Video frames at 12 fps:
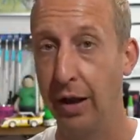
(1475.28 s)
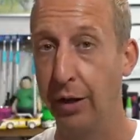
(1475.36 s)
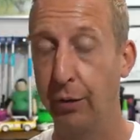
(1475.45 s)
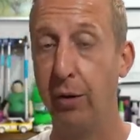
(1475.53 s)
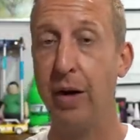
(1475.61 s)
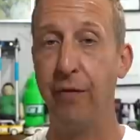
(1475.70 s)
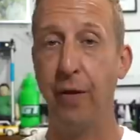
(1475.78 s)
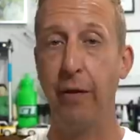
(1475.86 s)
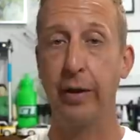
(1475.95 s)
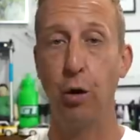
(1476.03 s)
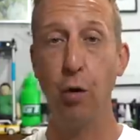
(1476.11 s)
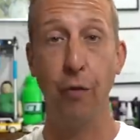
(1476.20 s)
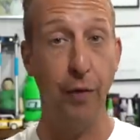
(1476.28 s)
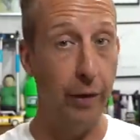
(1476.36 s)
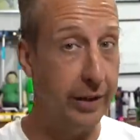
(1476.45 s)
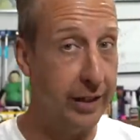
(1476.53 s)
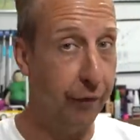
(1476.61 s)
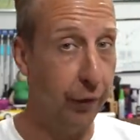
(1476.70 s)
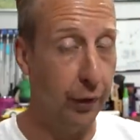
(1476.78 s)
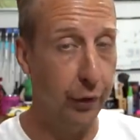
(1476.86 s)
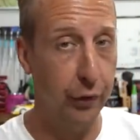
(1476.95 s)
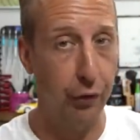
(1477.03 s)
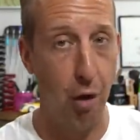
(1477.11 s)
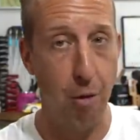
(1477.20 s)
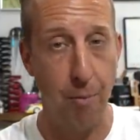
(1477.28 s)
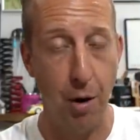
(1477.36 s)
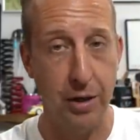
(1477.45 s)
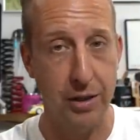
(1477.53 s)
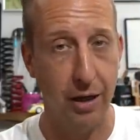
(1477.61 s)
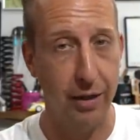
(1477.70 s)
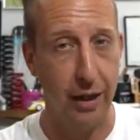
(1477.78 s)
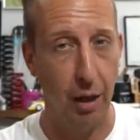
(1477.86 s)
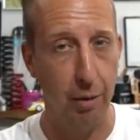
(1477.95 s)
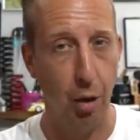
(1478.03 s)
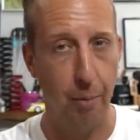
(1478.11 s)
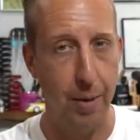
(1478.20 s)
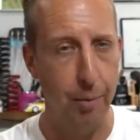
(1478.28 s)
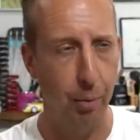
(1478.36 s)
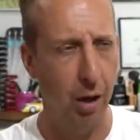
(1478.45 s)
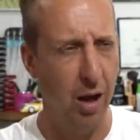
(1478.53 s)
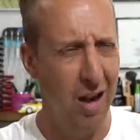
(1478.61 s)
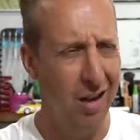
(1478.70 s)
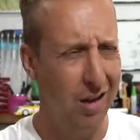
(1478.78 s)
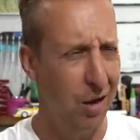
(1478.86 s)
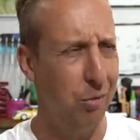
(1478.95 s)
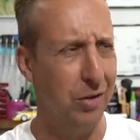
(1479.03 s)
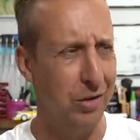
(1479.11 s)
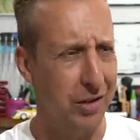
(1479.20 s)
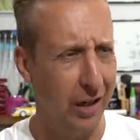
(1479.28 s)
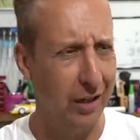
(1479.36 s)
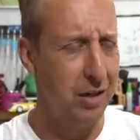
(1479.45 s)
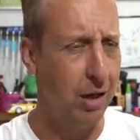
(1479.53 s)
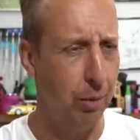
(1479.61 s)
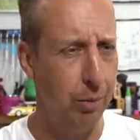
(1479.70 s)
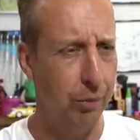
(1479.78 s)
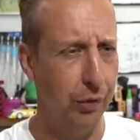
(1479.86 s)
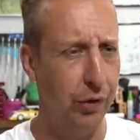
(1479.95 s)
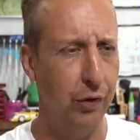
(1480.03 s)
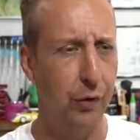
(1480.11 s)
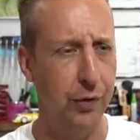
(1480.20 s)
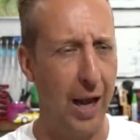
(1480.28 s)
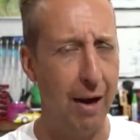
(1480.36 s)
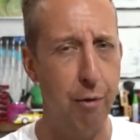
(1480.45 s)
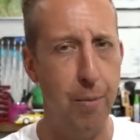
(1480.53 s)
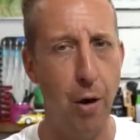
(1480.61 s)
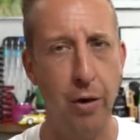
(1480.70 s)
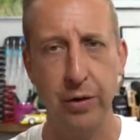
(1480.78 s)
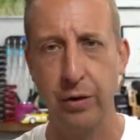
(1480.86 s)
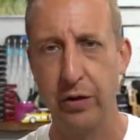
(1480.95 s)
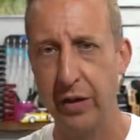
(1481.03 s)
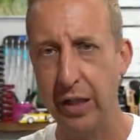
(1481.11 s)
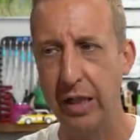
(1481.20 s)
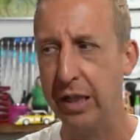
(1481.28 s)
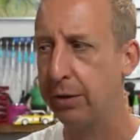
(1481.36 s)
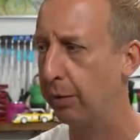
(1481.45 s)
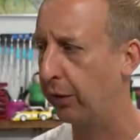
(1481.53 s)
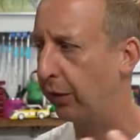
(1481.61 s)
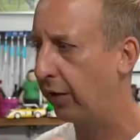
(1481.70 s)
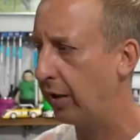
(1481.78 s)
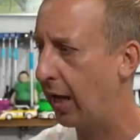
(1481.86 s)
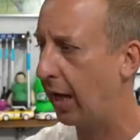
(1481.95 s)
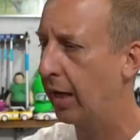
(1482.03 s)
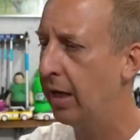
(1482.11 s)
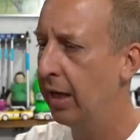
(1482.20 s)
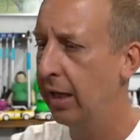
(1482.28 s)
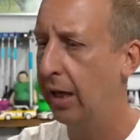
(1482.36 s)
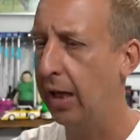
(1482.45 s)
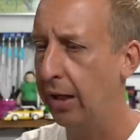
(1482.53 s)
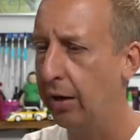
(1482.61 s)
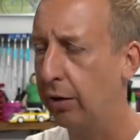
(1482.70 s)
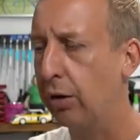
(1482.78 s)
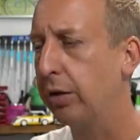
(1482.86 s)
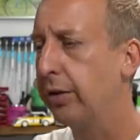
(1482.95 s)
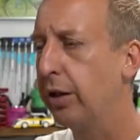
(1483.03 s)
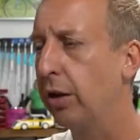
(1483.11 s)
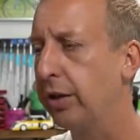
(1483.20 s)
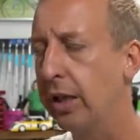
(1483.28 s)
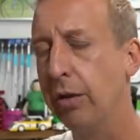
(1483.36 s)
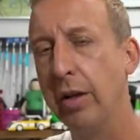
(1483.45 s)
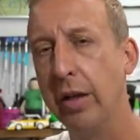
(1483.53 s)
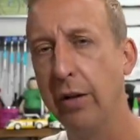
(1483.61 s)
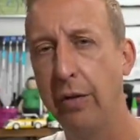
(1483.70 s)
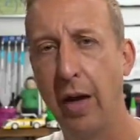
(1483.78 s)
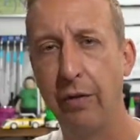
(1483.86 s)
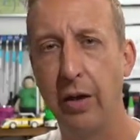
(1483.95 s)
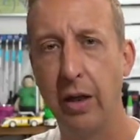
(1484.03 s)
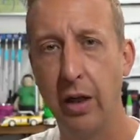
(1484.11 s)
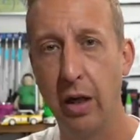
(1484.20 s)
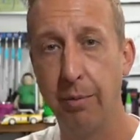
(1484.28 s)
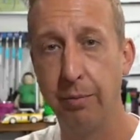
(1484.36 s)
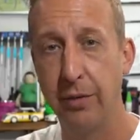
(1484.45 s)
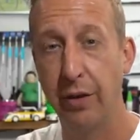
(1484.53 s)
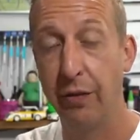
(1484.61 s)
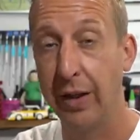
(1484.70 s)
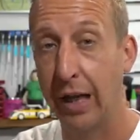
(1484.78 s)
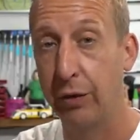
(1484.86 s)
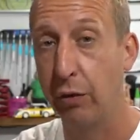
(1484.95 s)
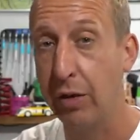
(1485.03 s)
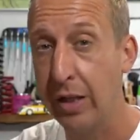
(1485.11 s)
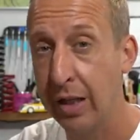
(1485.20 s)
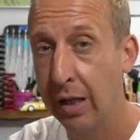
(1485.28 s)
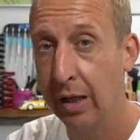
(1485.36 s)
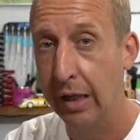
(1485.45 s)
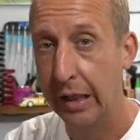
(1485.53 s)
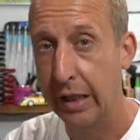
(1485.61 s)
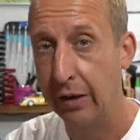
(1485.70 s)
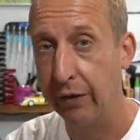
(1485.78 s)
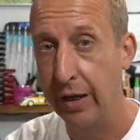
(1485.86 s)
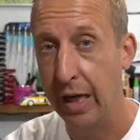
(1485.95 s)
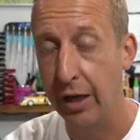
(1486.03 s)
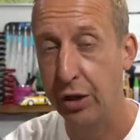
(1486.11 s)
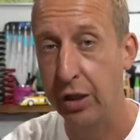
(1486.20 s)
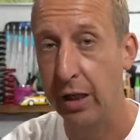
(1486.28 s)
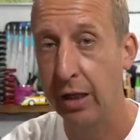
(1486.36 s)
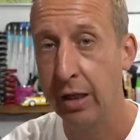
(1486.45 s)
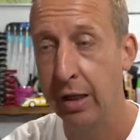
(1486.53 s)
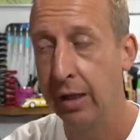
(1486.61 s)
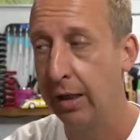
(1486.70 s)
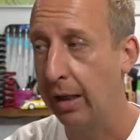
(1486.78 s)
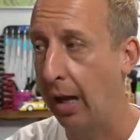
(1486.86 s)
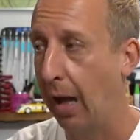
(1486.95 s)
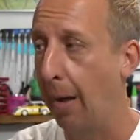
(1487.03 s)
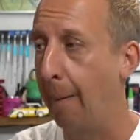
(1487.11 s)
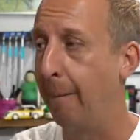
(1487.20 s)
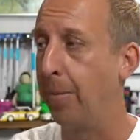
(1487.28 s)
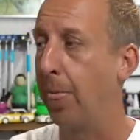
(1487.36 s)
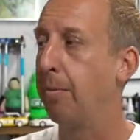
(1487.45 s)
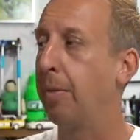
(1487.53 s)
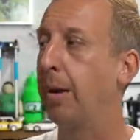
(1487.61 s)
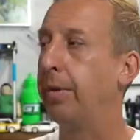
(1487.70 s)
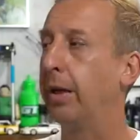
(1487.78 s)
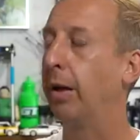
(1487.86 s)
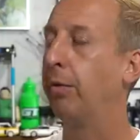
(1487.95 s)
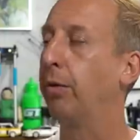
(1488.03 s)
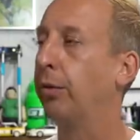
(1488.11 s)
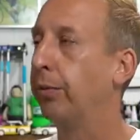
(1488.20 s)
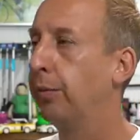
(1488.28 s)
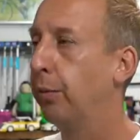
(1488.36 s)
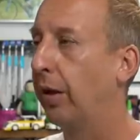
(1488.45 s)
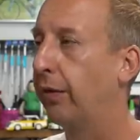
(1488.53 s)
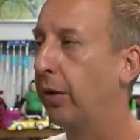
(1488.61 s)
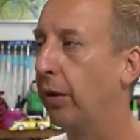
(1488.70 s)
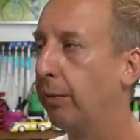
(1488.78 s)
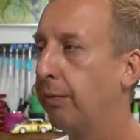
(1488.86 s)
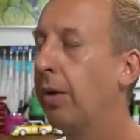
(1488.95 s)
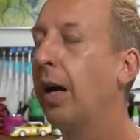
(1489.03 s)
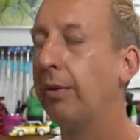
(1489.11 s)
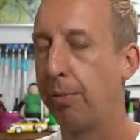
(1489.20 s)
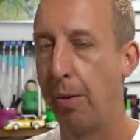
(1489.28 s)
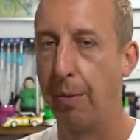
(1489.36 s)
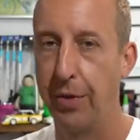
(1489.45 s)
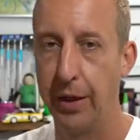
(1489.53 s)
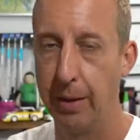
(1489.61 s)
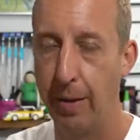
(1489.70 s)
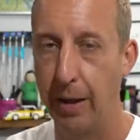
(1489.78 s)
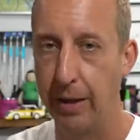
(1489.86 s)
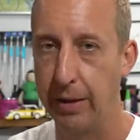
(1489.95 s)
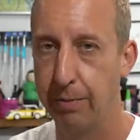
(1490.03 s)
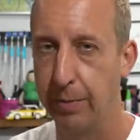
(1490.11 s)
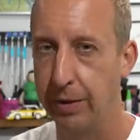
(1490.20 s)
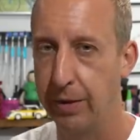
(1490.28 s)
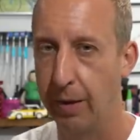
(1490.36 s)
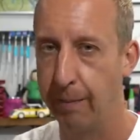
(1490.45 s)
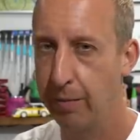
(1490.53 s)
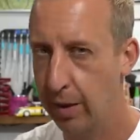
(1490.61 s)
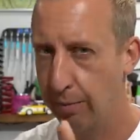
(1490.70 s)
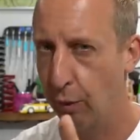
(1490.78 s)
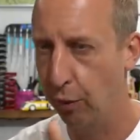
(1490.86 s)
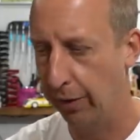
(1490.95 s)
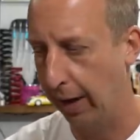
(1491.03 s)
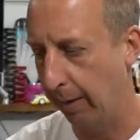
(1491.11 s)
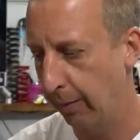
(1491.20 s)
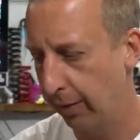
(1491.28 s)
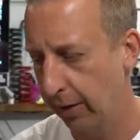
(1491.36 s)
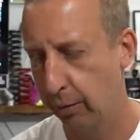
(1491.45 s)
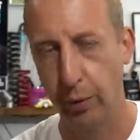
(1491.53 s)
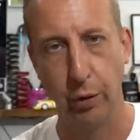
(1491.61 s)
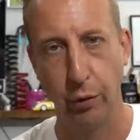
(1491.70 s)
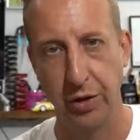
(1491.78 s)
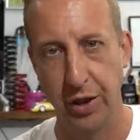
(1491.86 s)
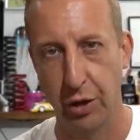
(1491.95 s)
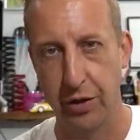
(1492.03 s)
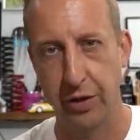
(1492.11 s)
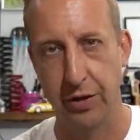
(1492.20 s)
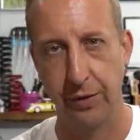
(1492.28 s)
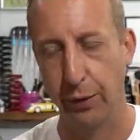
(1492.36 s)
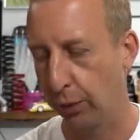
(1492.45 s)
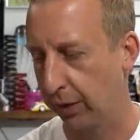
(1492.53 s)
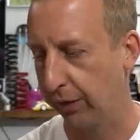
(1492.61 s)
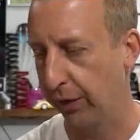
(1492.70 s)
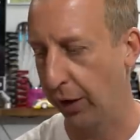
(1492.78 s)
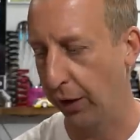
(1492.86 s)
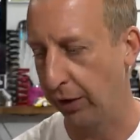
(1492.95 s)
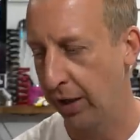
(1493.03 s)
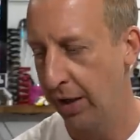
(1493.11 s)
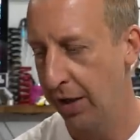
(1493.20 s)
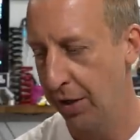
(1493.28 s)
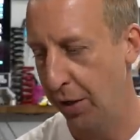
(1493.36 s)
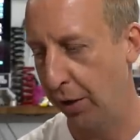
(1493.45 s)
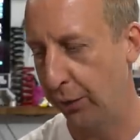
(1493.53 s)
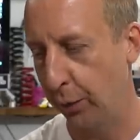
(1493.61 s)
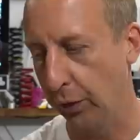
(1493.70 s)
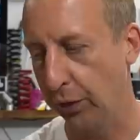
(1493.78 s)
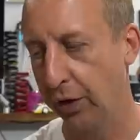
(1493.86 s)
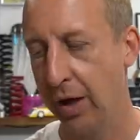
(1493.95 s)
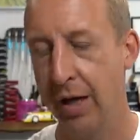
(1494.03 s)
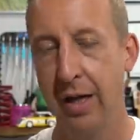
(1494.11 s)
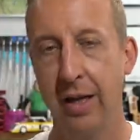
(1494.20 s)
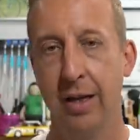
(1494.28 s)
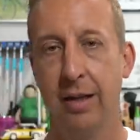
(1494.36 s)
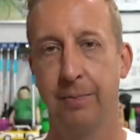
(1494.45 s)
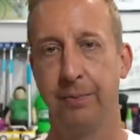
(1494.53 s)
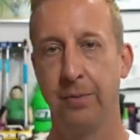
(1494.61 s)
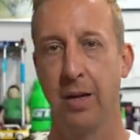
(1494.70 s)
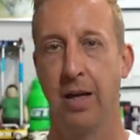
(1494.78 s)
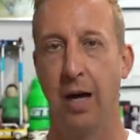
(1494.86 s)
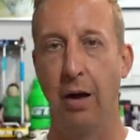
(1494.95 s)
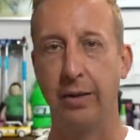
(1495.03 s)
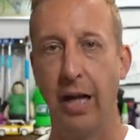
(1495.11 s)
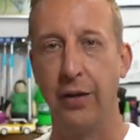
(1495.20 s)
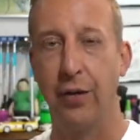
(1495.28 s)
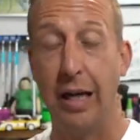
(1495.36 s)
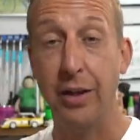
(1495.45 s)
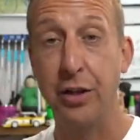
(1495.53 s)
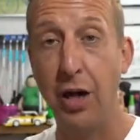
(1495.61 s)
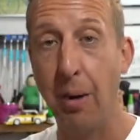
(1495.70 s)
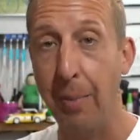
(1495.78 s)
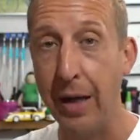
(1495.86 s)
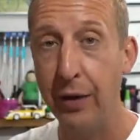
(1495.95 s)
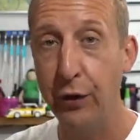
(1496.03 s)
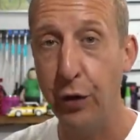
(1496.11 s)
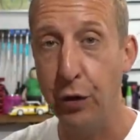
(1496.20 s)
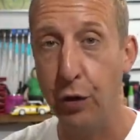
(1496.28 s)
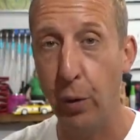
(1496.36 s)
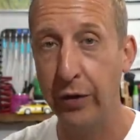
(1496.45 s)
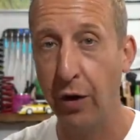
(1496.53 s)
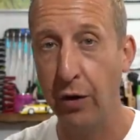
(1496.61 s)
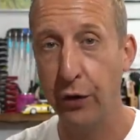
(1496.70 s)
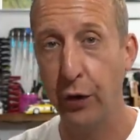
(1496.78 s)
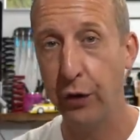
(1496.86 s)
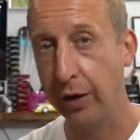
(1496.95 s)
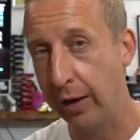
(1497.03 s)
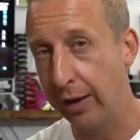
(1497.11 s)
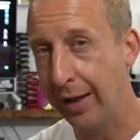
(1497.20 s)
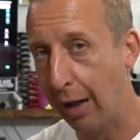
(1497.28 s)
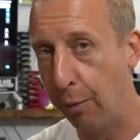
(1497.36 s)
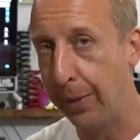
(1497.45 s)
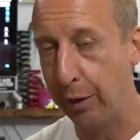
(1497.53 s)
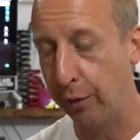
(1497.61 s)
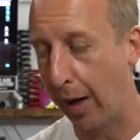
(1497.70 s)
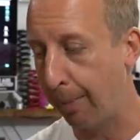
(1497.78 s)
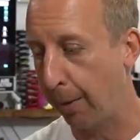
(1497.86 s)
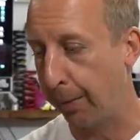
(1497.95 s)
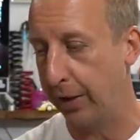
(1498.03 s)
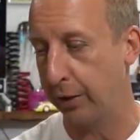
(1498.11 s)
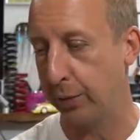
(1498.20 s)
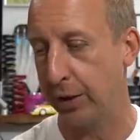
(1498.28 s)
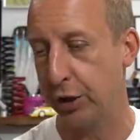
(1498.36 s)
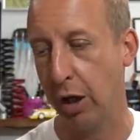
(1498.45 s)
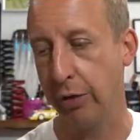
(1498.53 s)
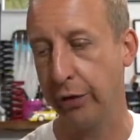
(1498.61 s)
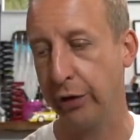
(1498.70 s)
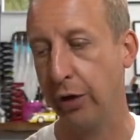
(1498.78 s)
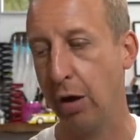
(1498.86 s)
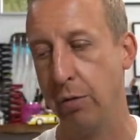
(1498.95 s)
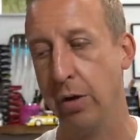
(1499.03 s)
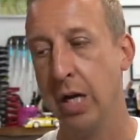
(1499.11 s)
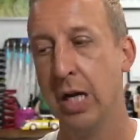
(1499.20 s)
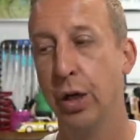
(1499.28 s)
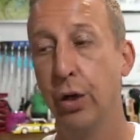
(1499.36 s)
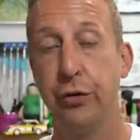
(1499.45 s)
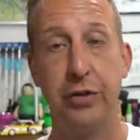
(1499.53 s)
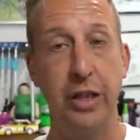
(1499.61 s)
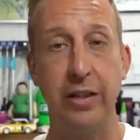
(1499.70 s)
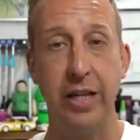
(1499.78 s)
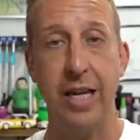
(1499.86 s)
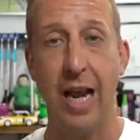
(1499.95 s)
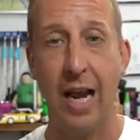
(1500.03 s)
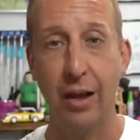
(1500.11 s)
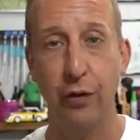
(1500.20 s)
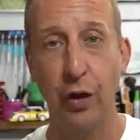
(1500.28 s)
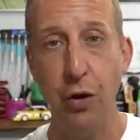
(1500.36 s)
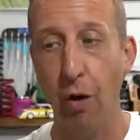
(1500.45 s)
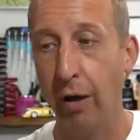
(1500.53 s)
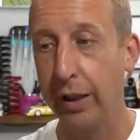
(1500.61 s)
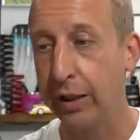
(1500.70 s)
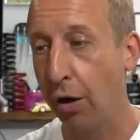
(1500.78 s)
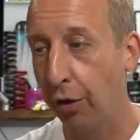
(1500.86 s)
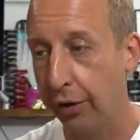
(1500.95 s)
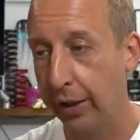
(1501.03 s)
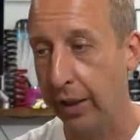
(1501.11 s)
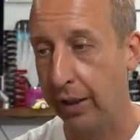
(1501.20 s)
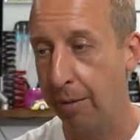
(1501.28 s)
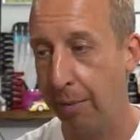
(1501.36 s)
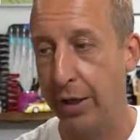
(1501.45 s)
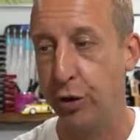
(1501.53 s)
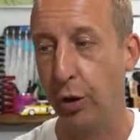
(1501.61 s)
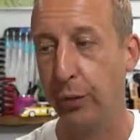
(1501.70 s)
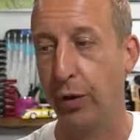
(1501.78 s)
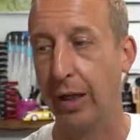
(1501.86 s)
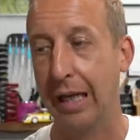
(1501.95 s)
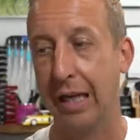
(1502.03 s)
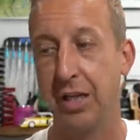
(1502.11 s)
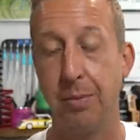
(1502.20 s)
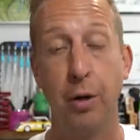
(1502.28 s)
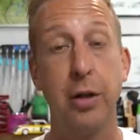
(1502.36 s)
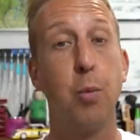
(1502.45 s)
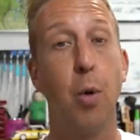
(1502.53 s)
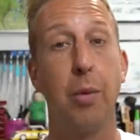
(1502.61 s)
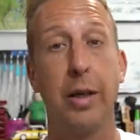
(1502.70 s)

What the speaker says: Three very cool, very different style bikes, and I think a lot of people are like, hold on a second, you know, we want to see some downhill bikes, we want to see this, we want to see that. And I've got the idea really of having different categories, I think, for next year. Maybe, you know, we'll have to have a proper think about this, but more on that when all the judges have sort of conferred afterwards. Okay, so let's jump into quiz answers, and then that will be the wrap up of this week's show. So, GT had two iconic paint jobs on their classic bikes. What